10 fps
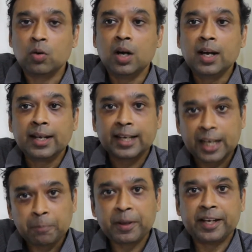Now,
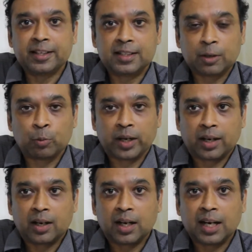keep it is that
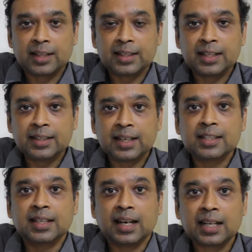way. And then
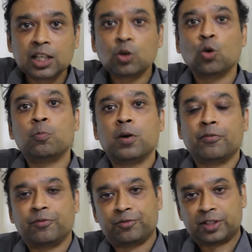there is another
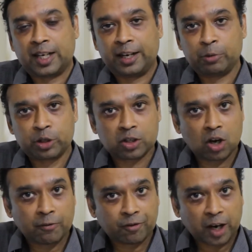group of study
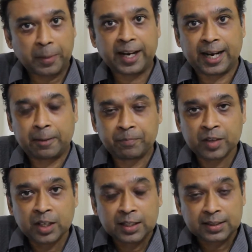which is called
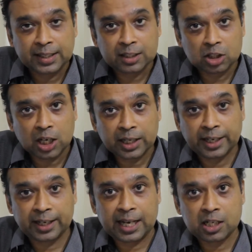Framingham. They
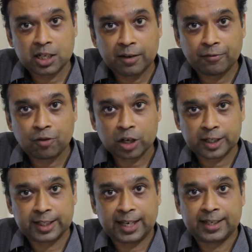started in
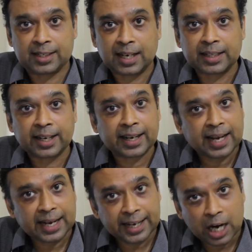1948 and
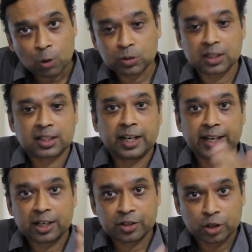they're carrying out the
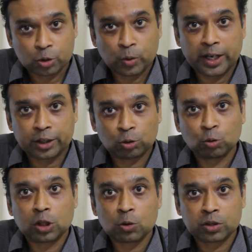study until
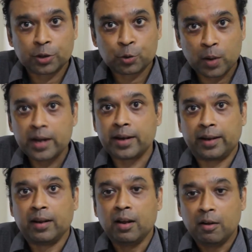today in
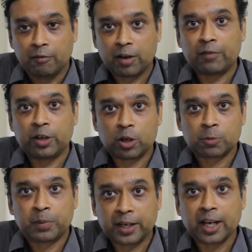2020, where
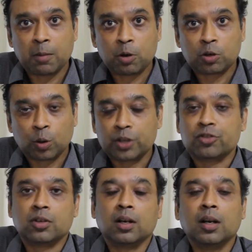we are speaking about
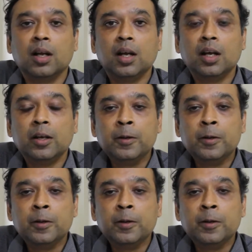cholesterol.